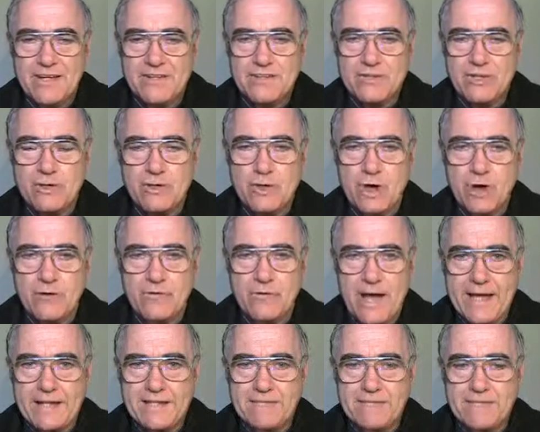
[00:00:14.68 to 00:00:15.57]
St. John
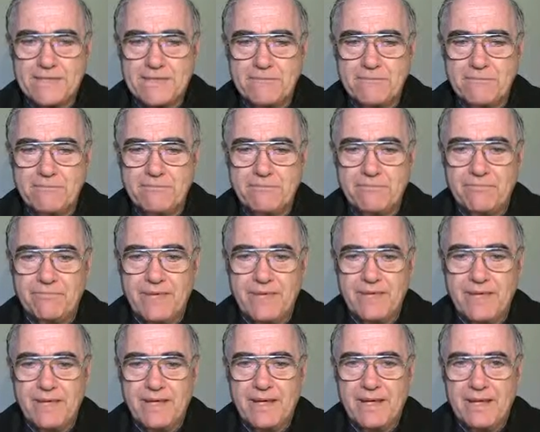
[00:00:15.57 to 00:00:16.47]
writes
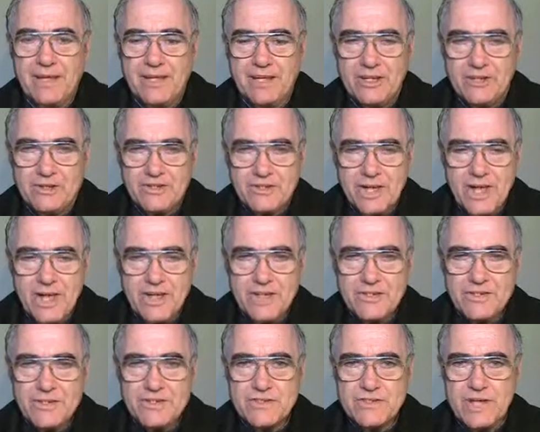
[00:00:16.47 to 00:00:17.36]

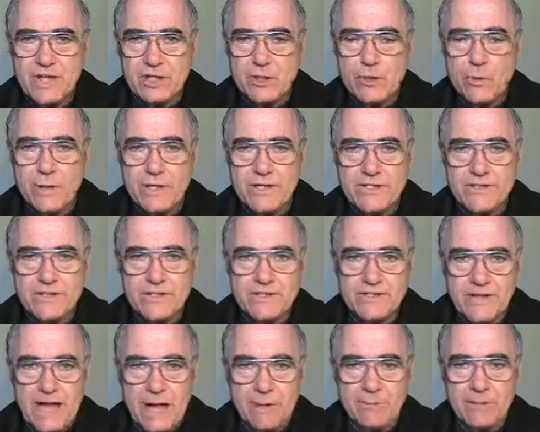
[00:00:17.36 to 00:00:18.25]
Jesus said to his
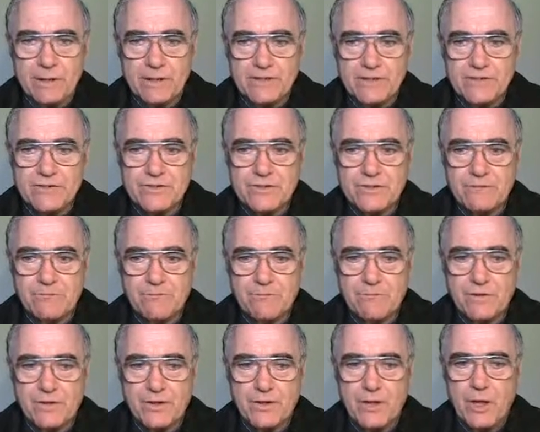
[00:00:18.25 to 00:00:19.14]
disciples,
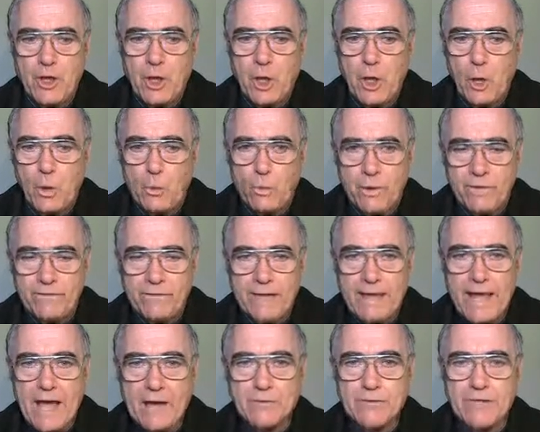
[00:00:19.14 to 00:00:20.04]
When
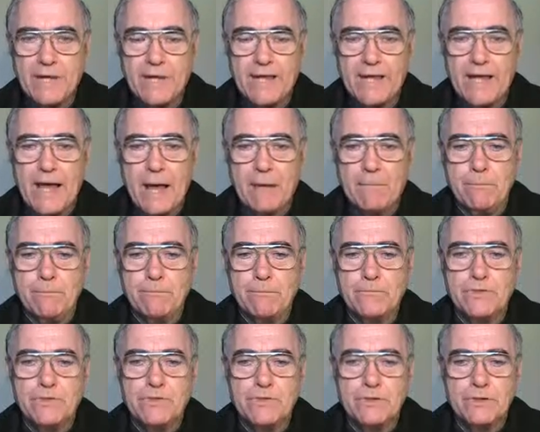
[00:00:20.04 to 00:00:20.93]
the counselor
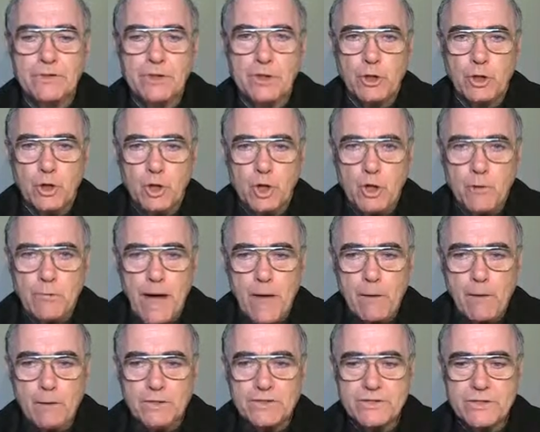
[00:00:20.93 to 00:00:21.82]
comes, whom
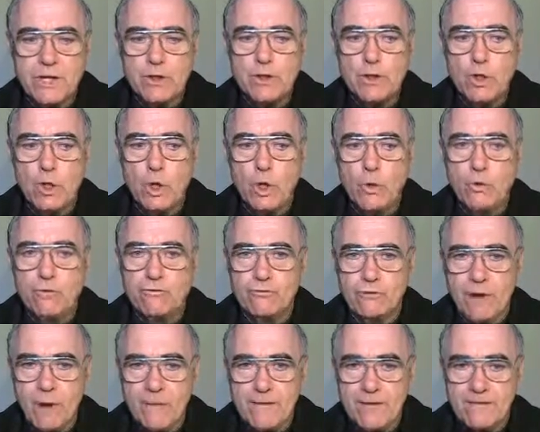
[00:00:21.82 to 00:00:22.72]
I will send to you
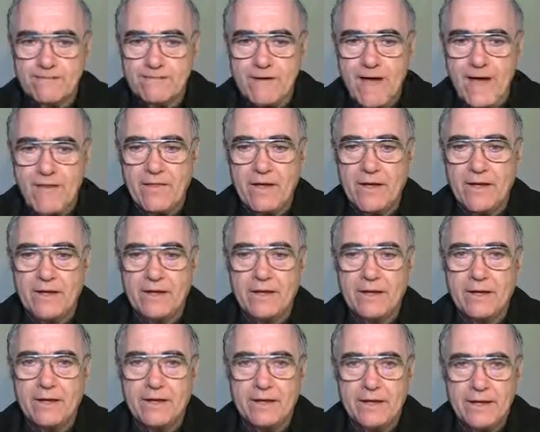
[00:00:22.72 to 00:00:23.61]
from the Father,
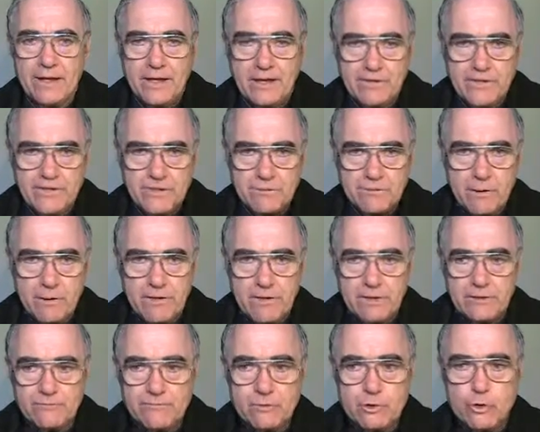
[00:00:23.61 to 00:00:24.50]
the
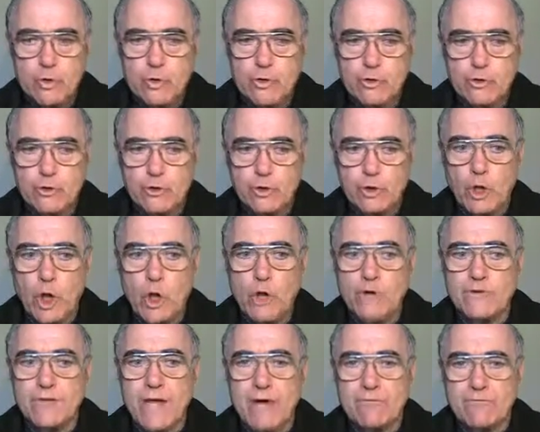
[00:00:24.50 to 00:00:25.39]
Spirit of truth who
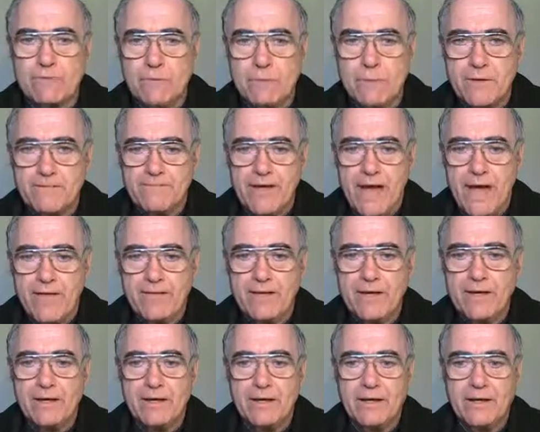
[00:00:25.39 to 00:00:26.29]
goes out from the
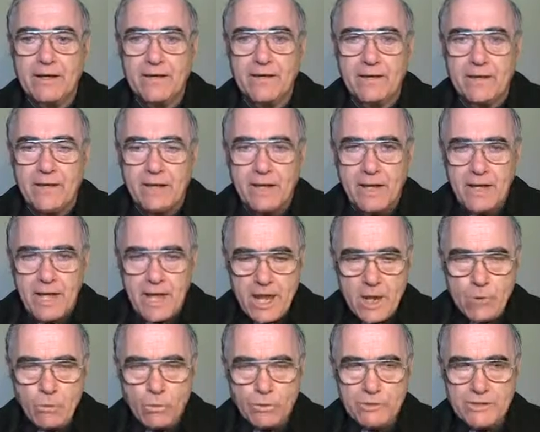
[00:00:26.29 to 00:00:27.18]
Father,
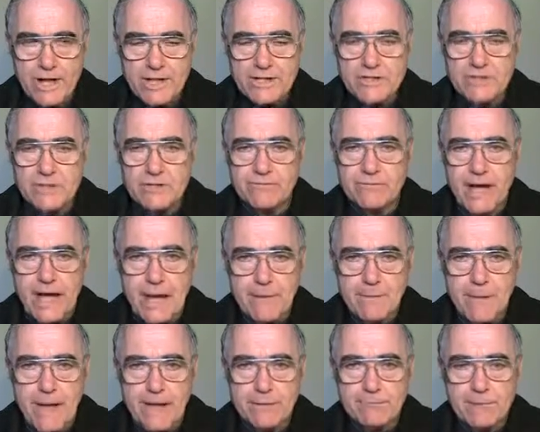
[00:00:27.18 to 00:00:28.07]
he will
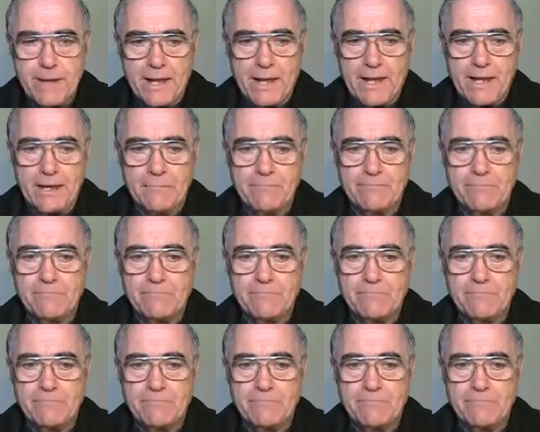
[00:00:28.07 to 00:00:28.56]
testify about me